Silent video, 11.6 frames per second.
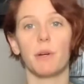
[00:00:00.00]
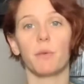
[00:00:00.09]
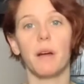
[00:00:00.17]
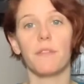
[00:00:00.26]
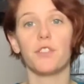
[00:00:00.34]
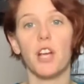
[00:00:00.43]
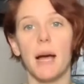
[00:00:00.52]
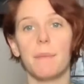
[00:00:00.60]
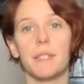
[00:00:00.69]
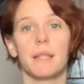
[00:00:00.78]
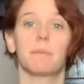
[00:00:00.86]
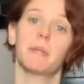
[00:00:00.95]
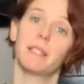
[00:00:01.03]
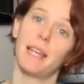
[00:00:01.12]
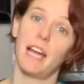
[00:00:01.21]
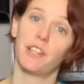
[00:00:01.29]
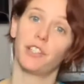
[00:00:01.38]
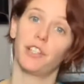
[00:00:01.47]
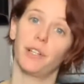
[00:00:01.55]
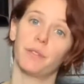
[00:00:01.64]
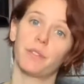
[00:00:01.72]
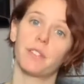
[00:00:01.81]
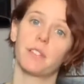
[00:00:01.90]
rough chop some
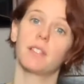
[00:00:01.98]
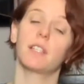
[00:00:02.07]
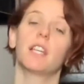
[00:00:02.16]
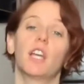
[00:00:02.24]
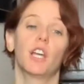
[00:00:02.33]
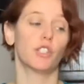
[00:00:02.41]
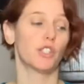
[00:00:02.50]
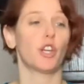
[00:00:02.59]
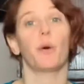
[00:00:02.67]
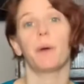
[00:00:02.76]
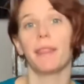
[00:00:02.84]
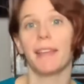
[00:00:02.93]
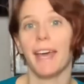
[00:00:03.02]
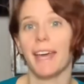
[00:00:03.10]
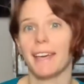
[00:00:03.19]
pistachios to go in the cake.